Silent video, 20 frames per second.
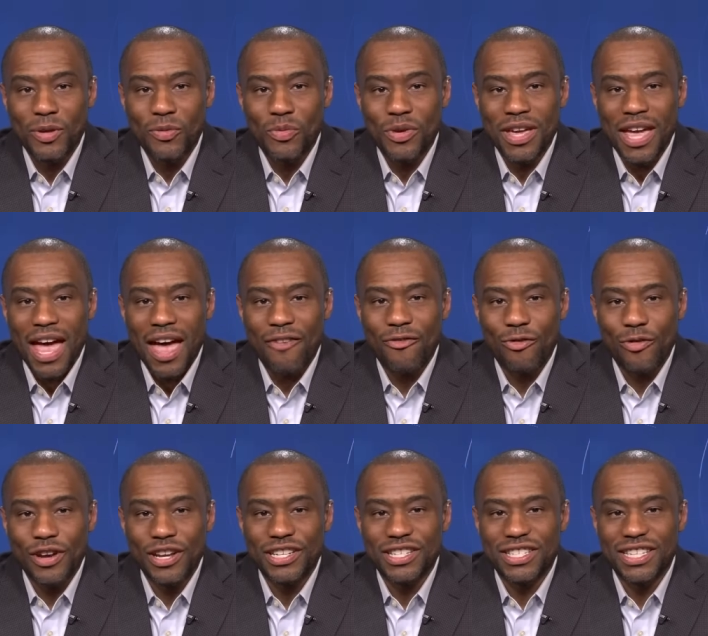we have
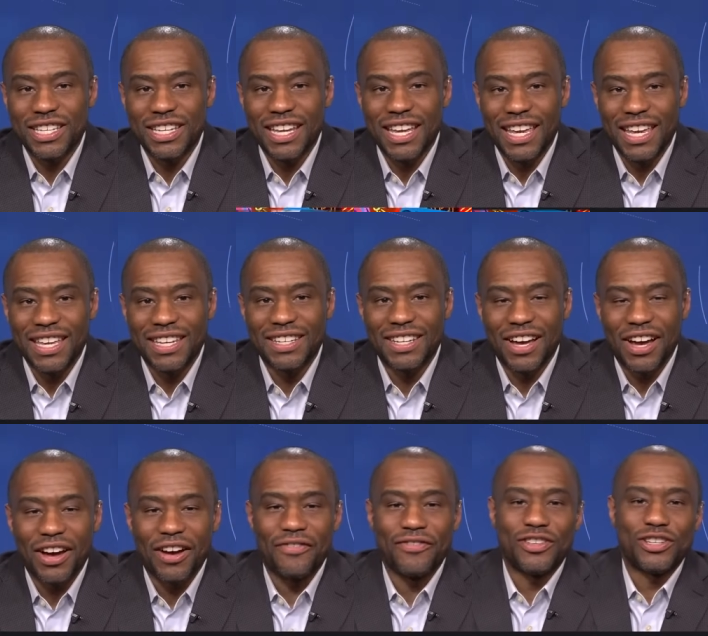reached the end
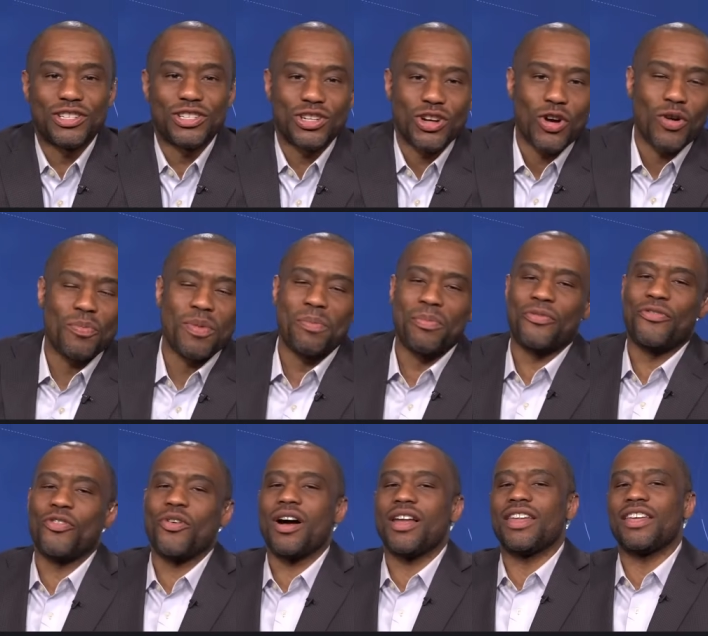of the show, but
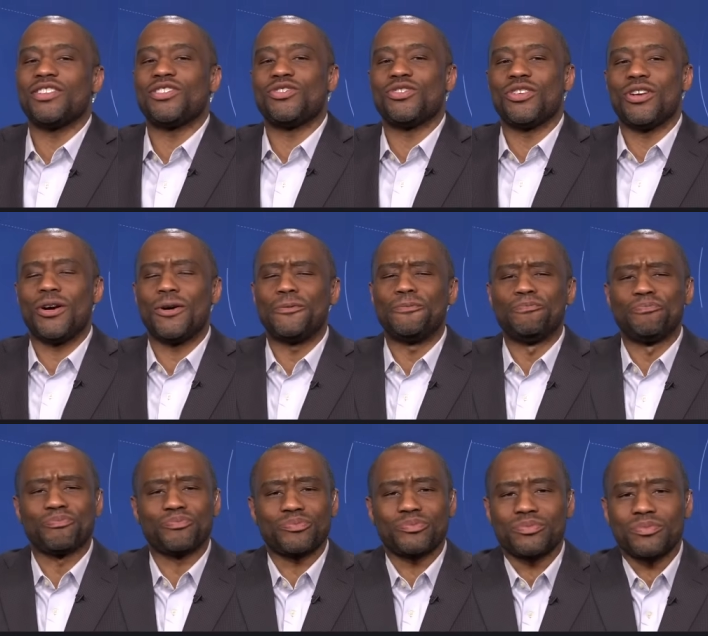before I let you go,
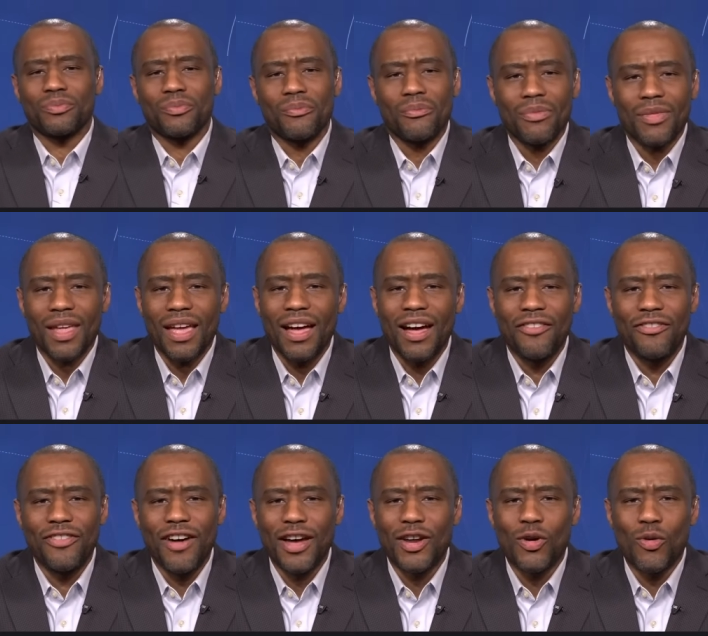a
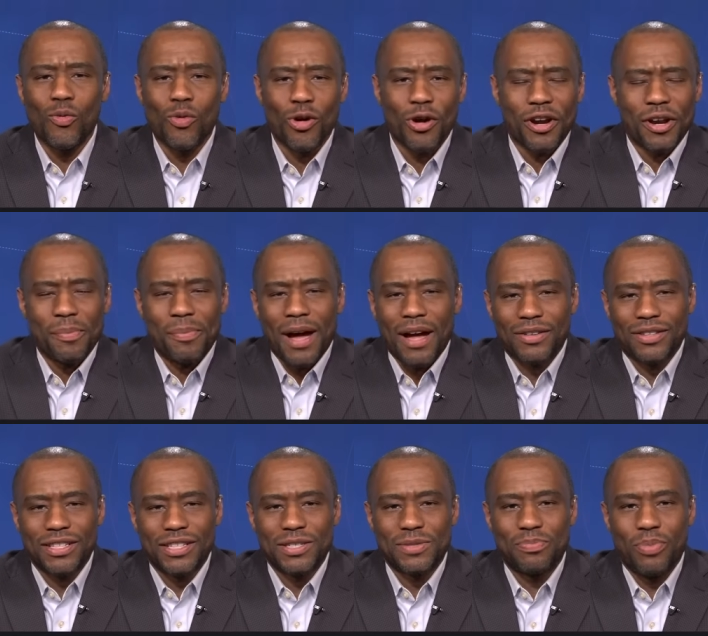final word about
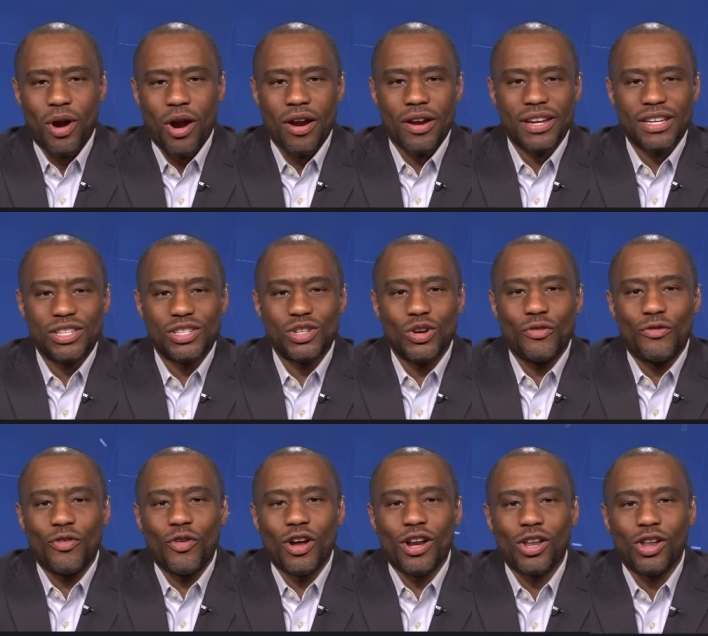these parties. You know,
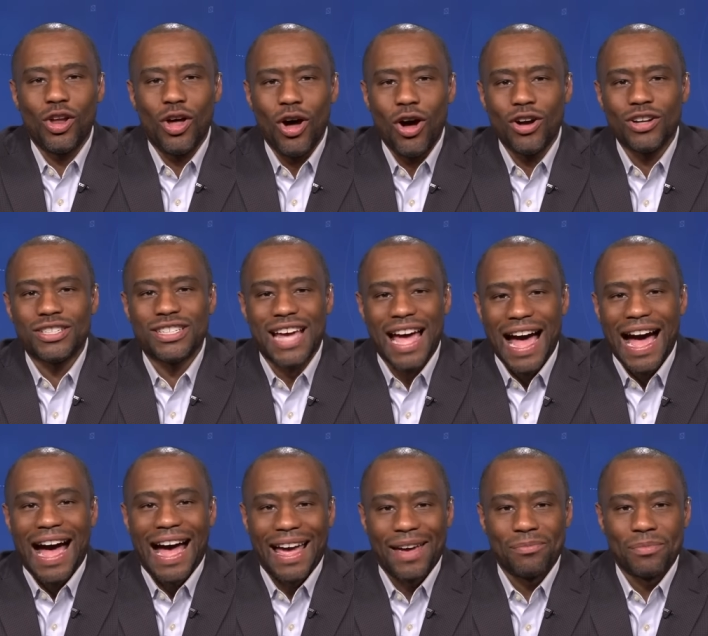for a long
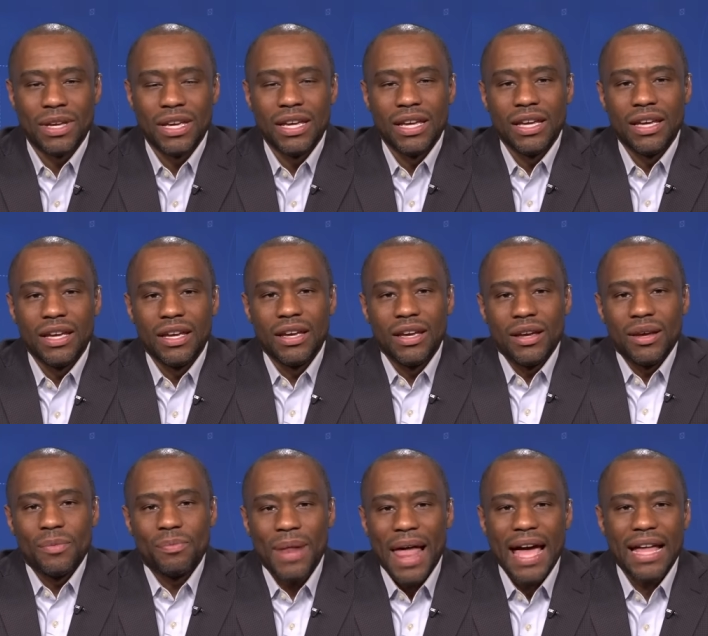time,
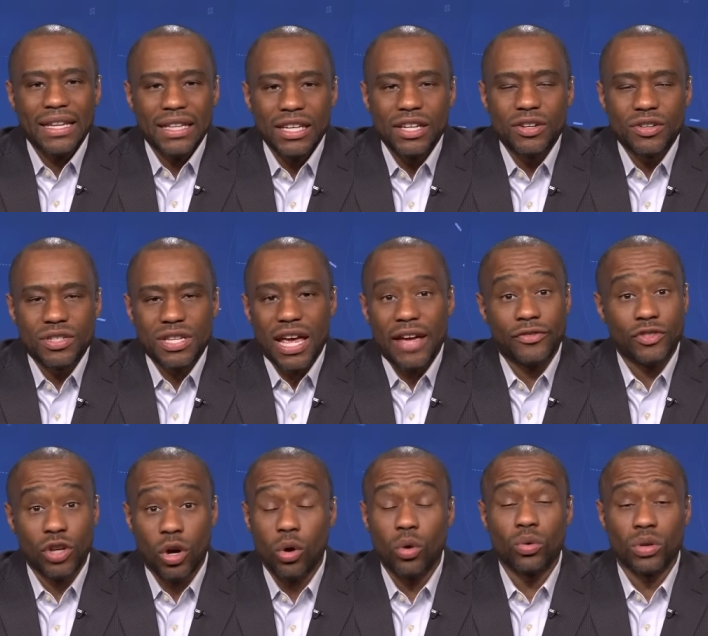black leaders have
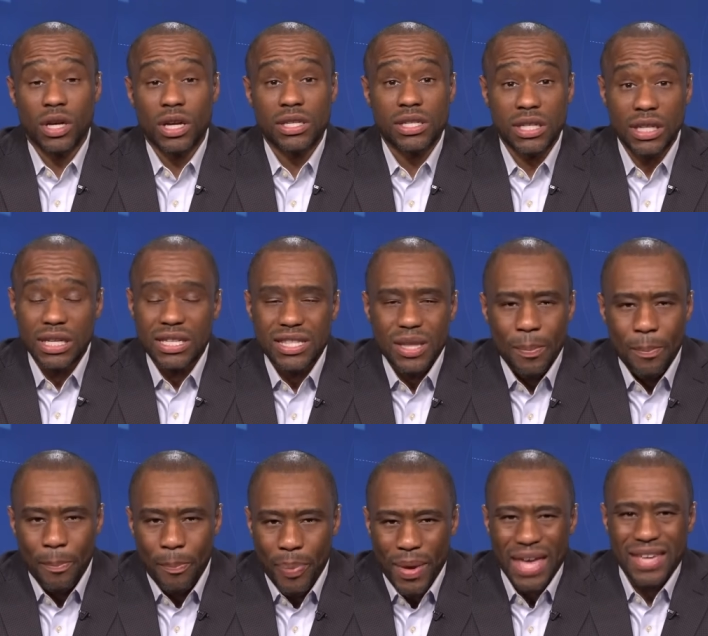told us, at least the
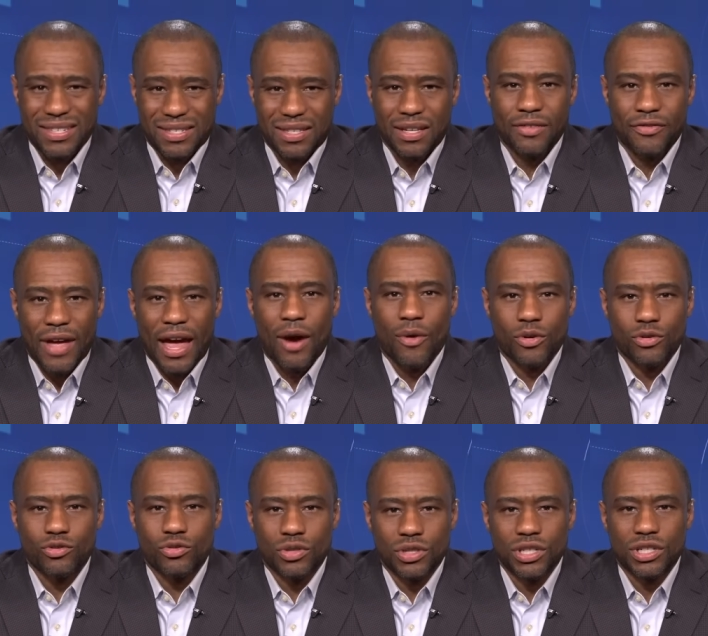best of our
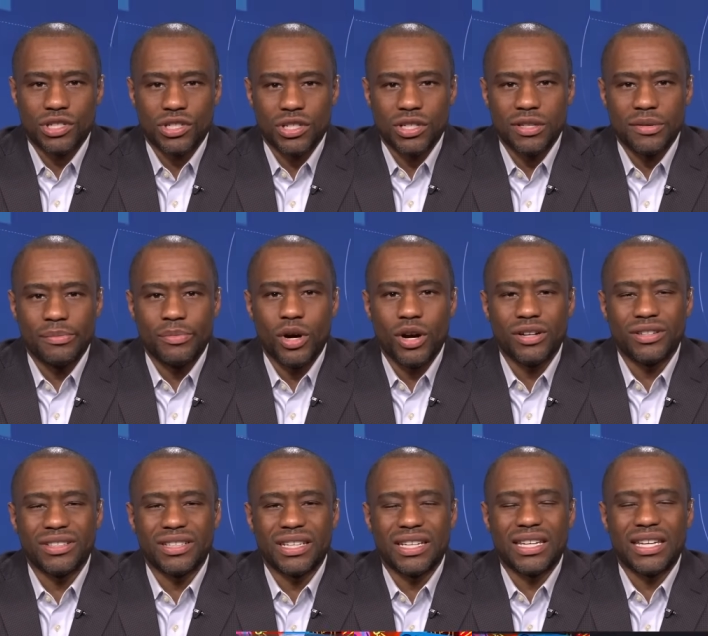tradition, the
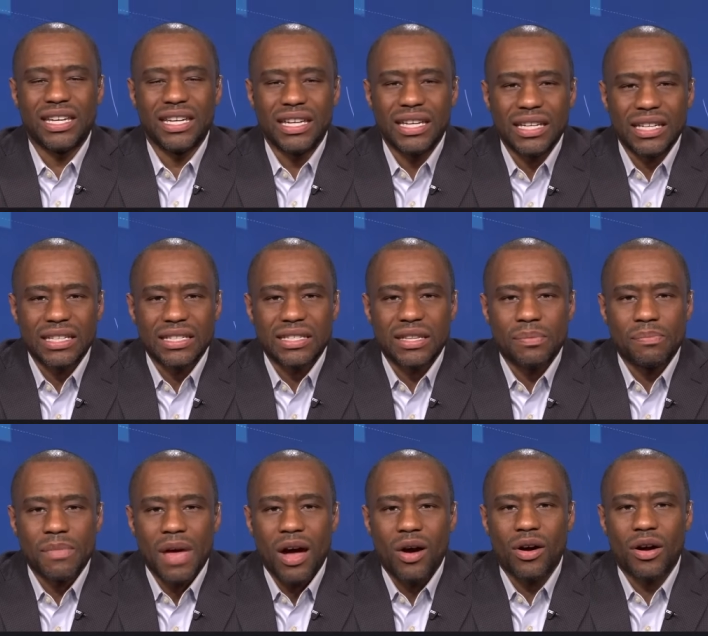Martin Kings, the
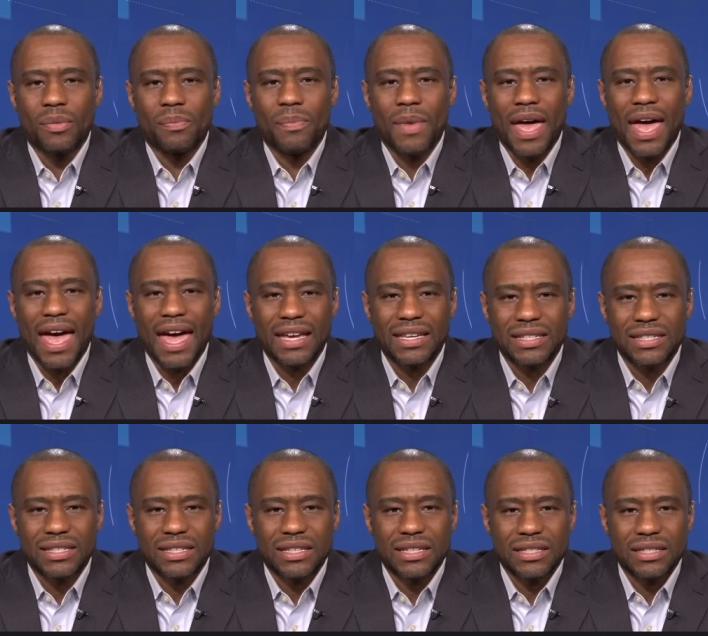Malcolm
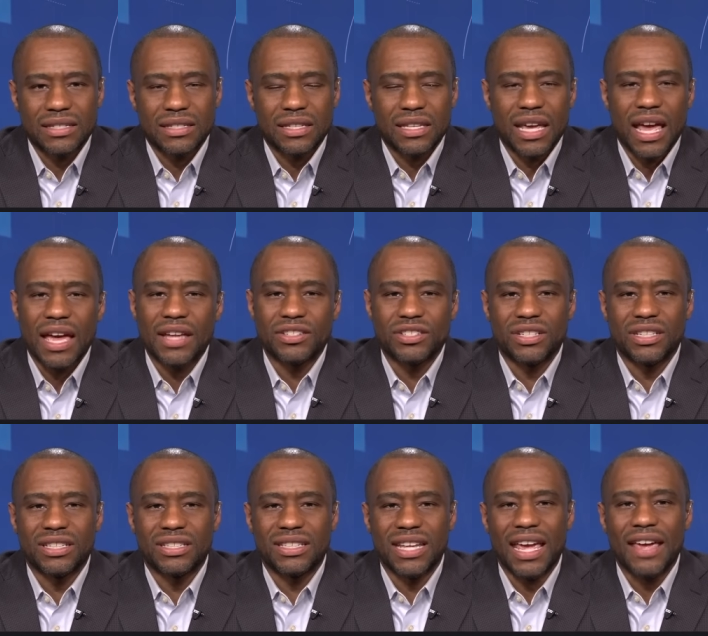X's, the
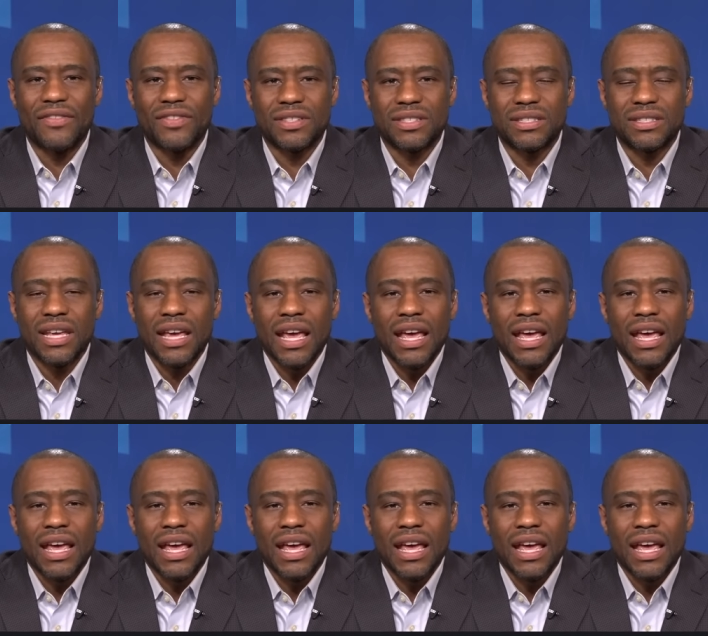Angela Davises,